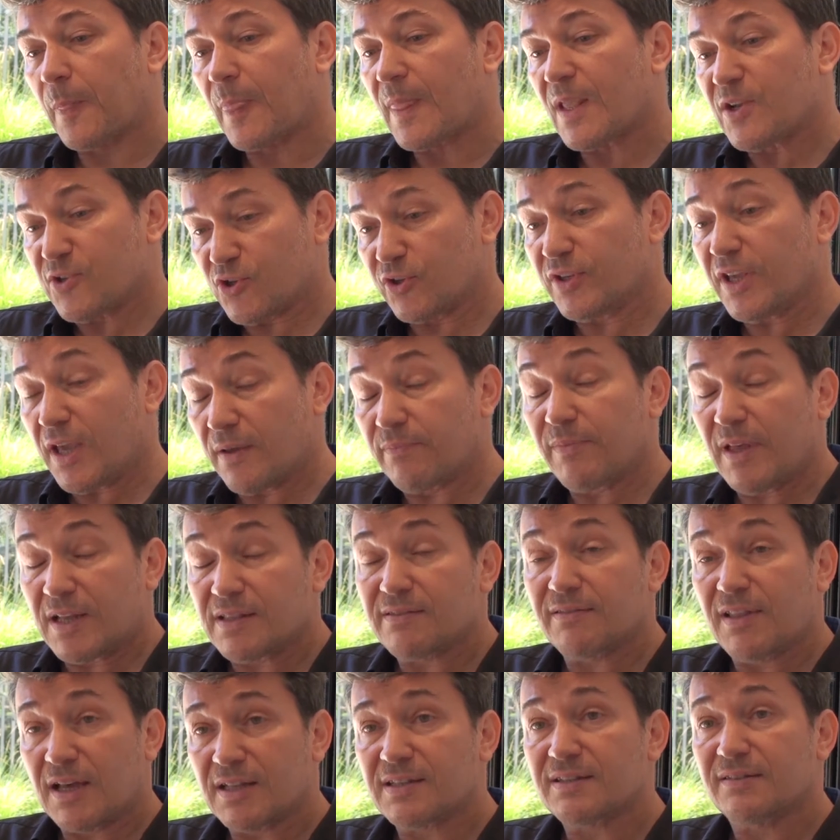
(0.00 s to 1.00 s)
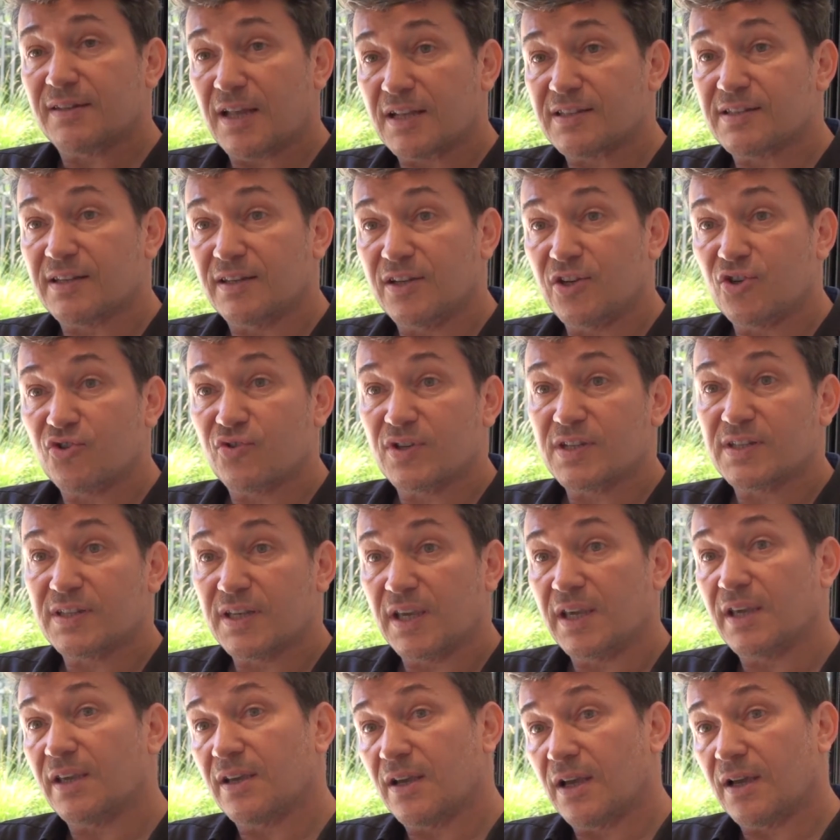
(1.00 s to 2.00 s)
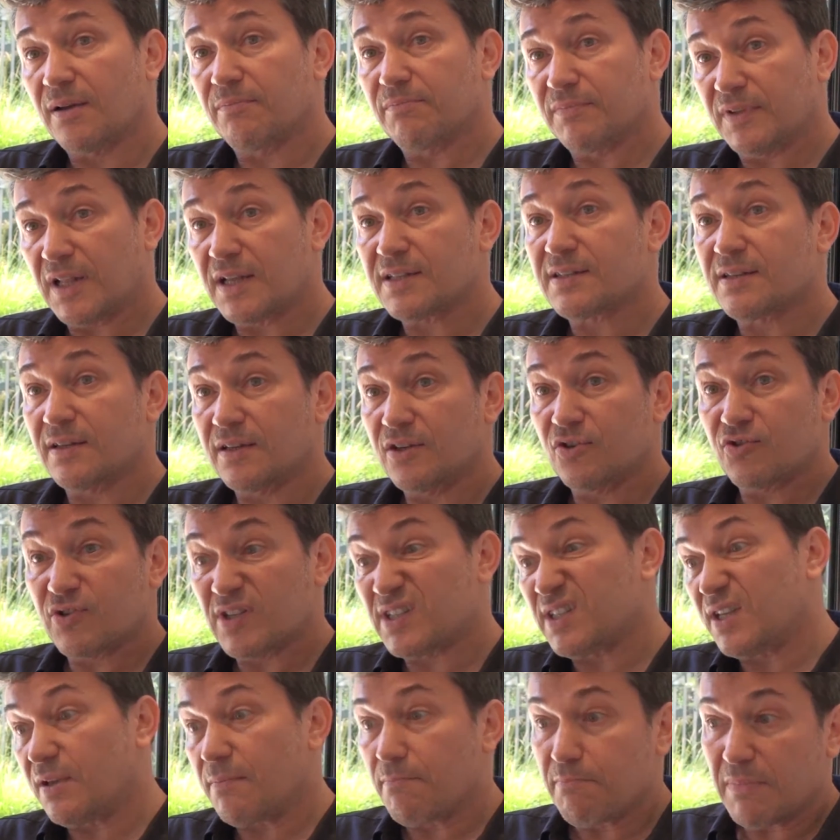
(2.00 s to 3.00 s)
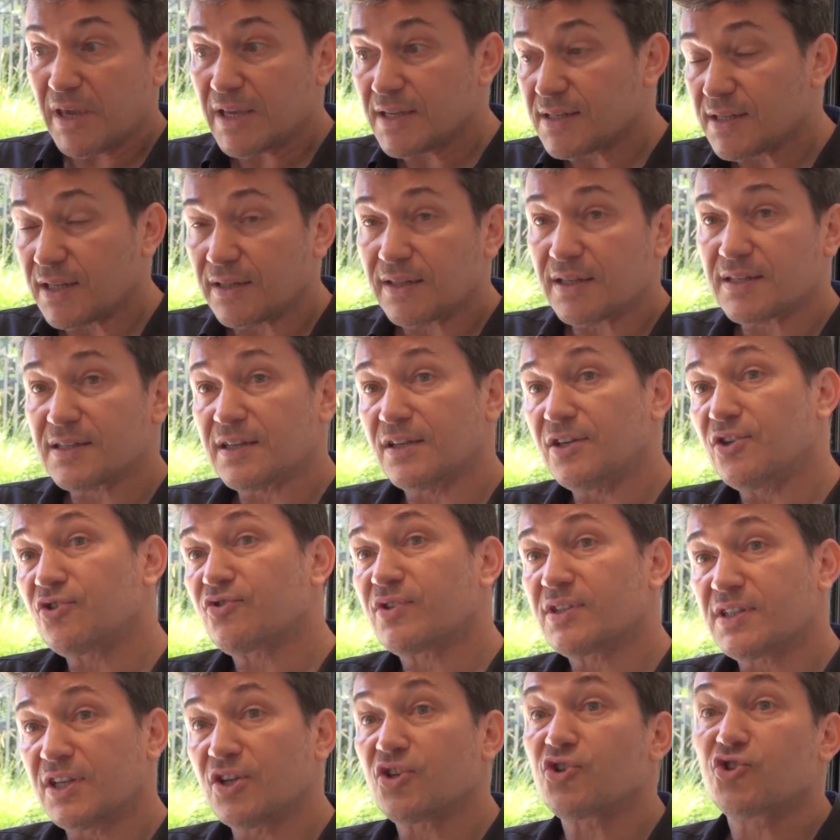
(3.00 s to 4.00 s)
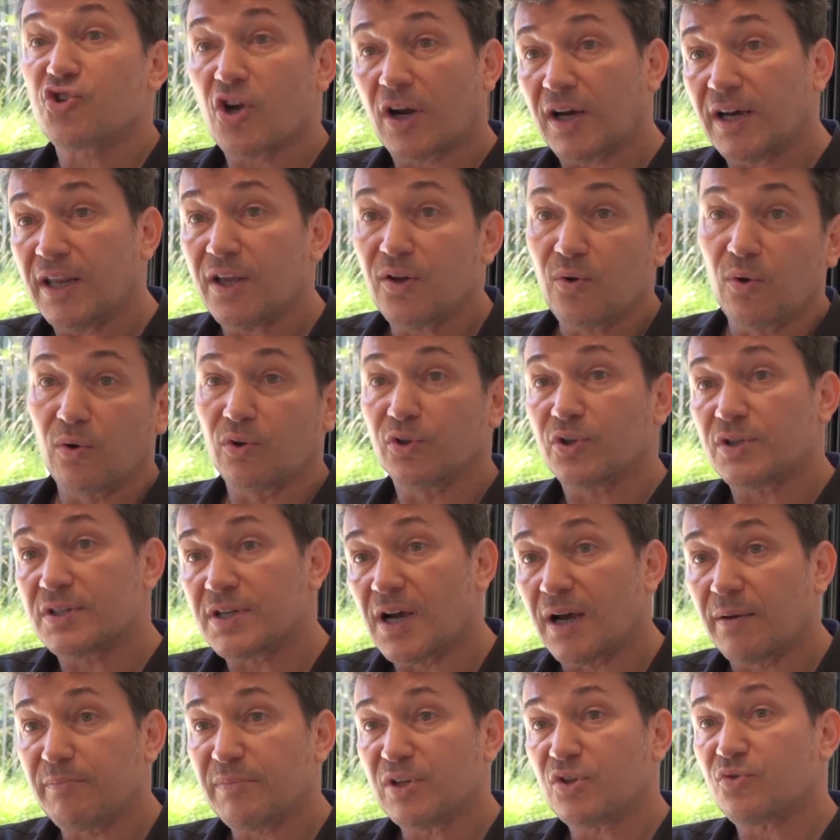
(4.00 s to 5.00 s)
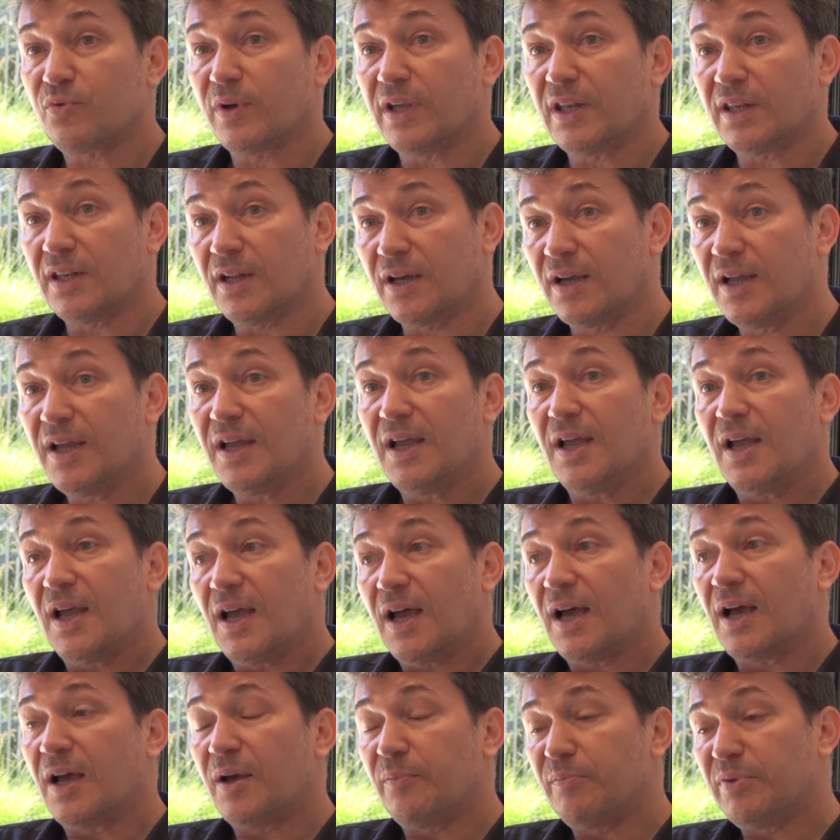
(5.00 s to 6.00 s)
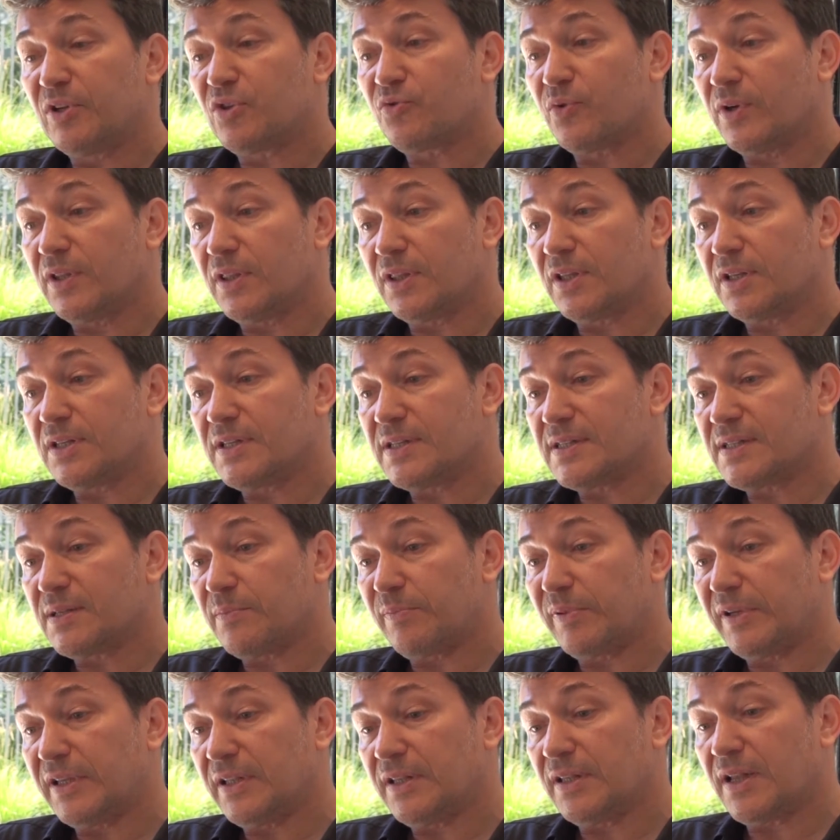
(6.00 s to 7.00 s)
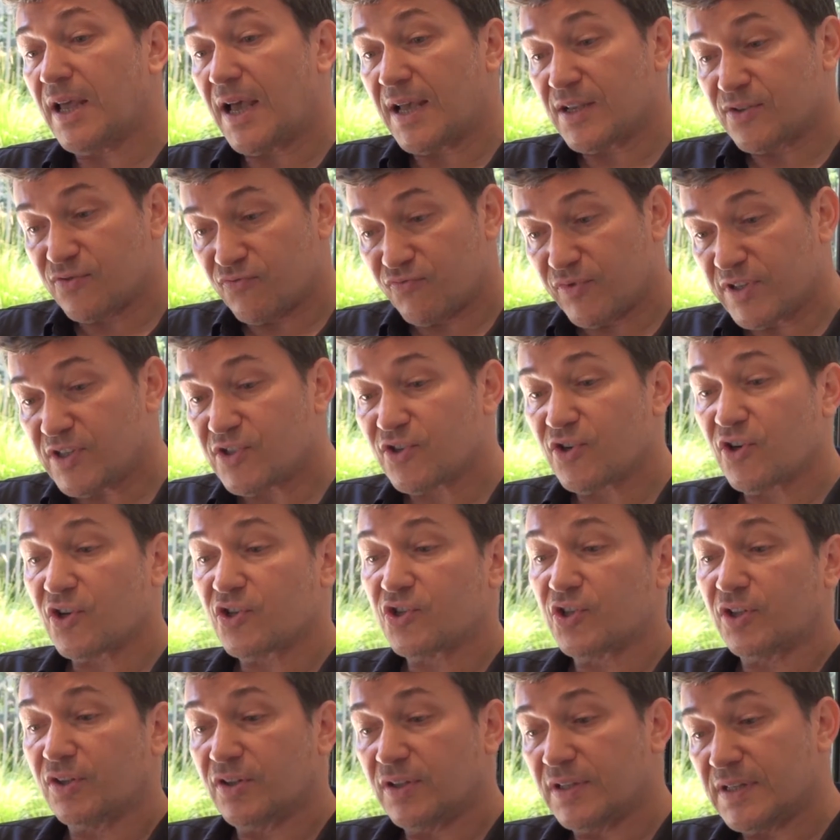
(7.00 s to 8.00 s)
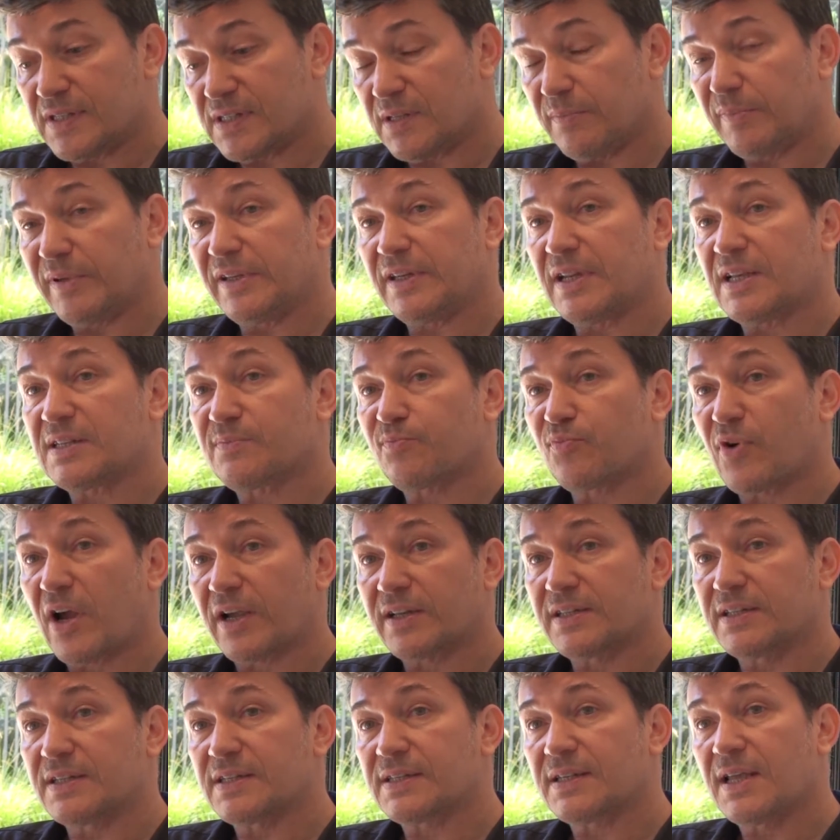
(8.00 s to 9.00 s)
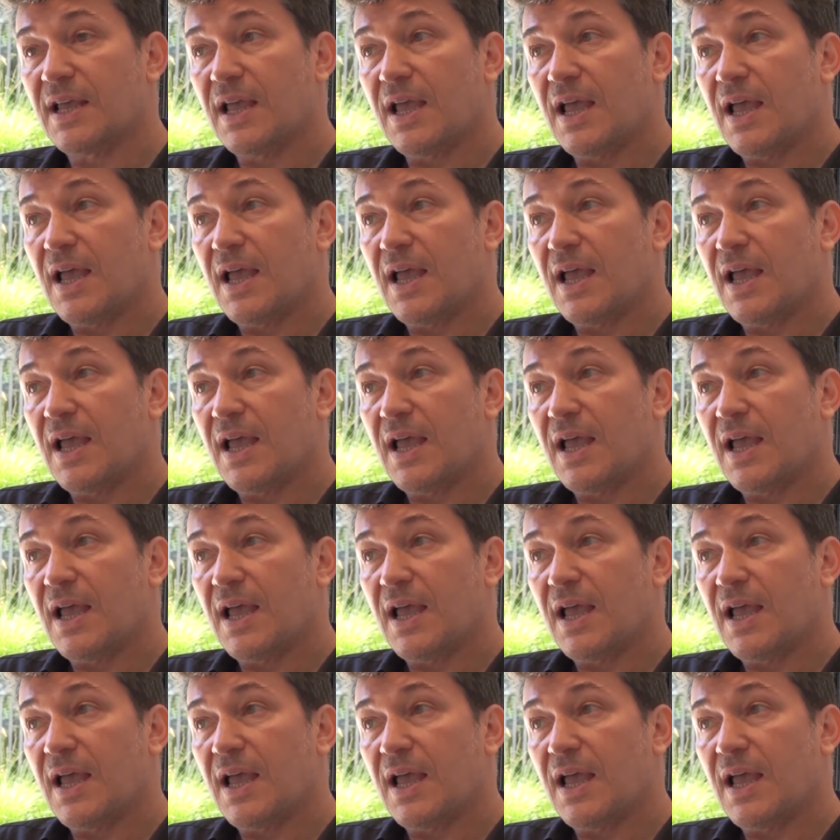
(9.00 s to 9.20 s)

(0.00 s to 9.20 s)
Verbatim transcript: So yeah, that's an interesting mix, and that's an interesting juggling all the time between the discipline as research and the discipline as practice.